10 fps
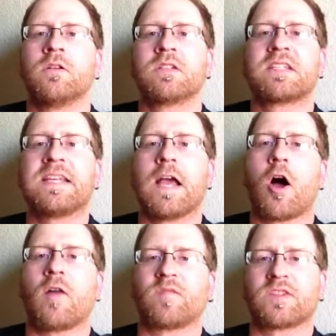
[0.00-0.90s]
See ya,
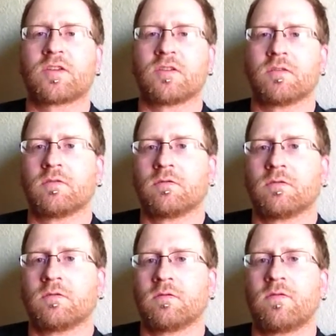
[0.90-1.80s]
officer.
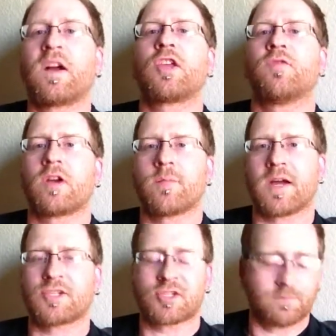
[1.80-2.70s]
Fuck you very
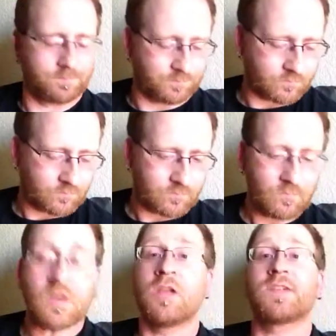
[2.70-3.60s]
much.
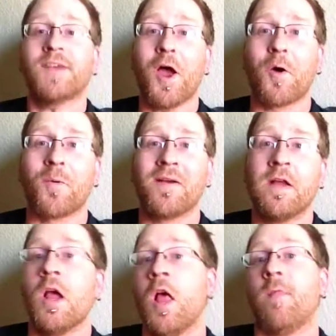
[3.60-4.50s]
So,
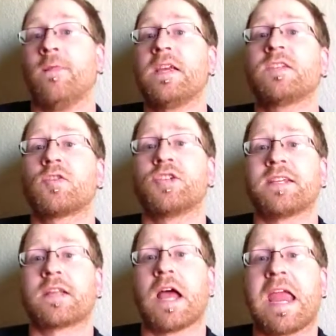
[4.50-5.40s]
these are
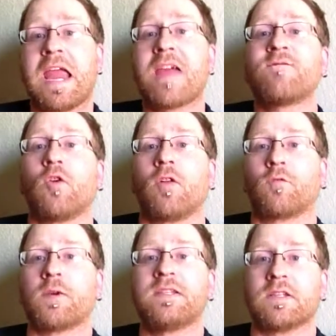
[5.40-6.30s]
just a handful of
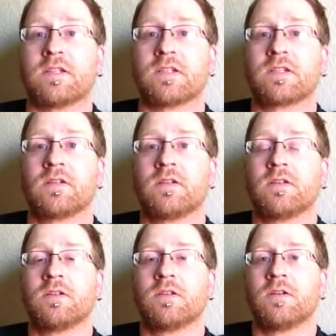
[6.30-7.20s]
reasons
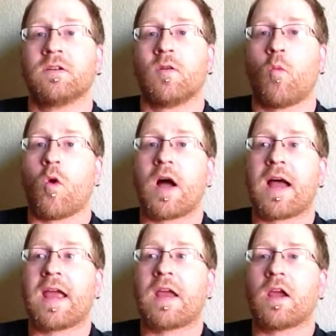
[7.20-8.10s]

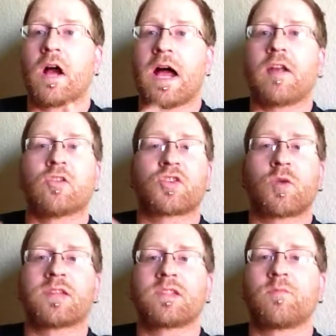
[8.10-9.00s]
why I don't trust the